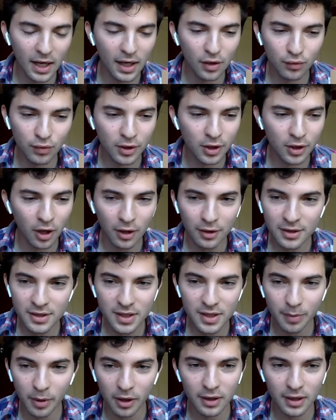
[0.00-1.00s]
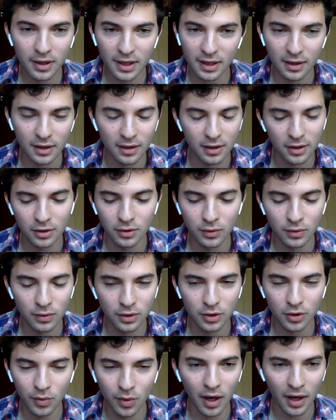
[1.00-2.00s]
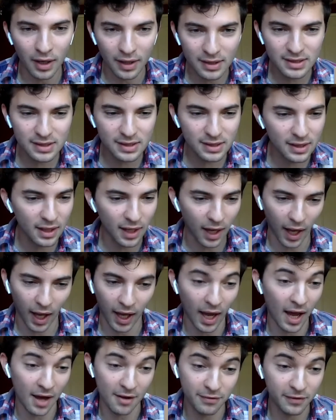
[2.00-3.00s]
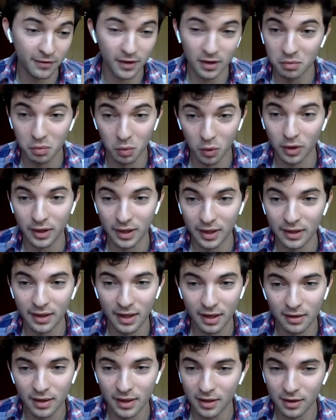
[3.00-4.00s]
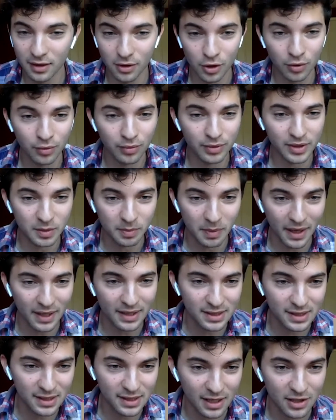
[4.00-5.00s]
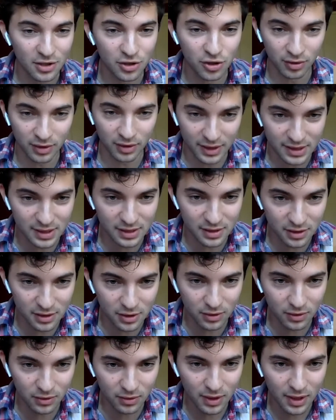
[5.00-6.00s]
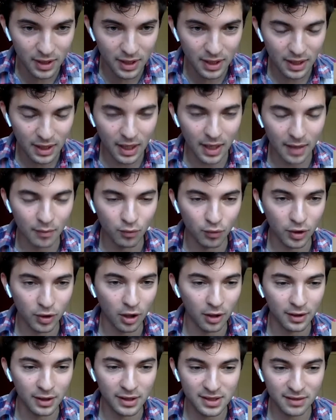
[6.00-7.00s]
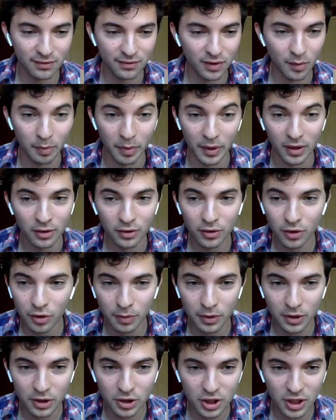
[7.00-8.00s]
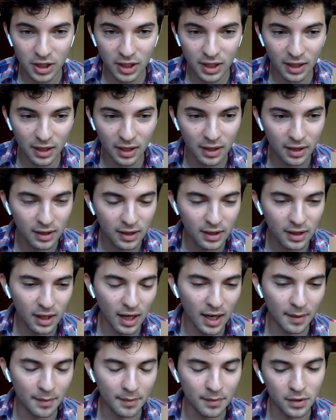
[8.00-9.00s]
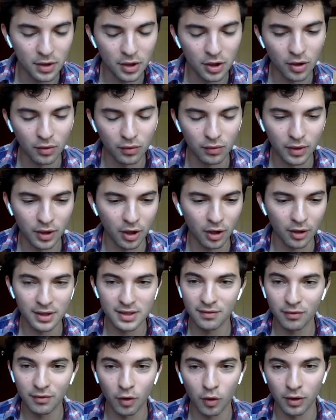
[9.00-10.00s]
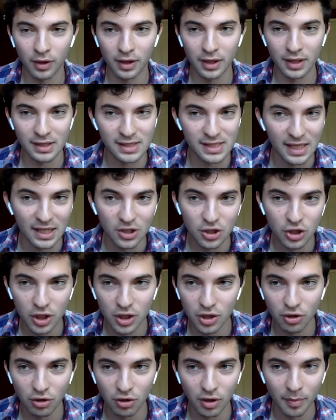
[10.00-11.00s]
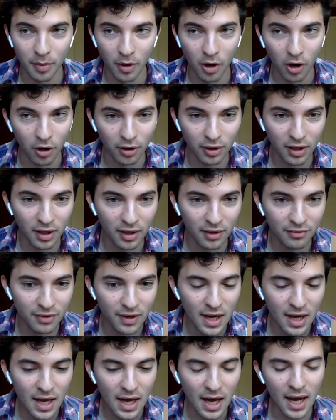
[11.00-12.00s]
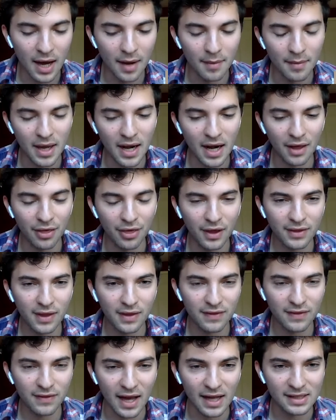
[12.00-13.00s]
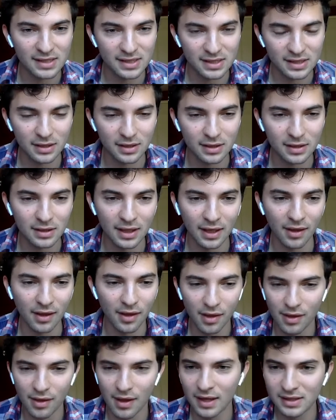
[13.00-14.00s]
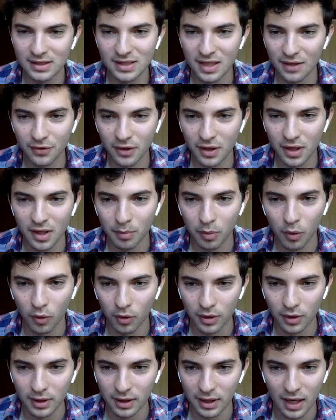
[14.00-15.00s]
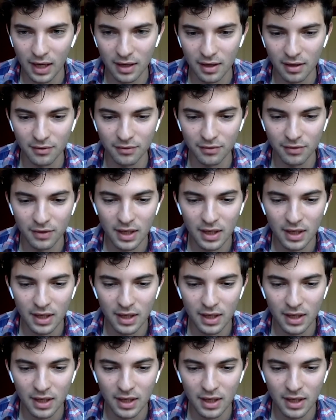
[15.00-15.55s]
regardless of party, you honestly, I feel working there, you're respected and you're listened to, regardless of the bill you're pushing, regardless of the organization you're a part of. And I think that's definitely an important kind of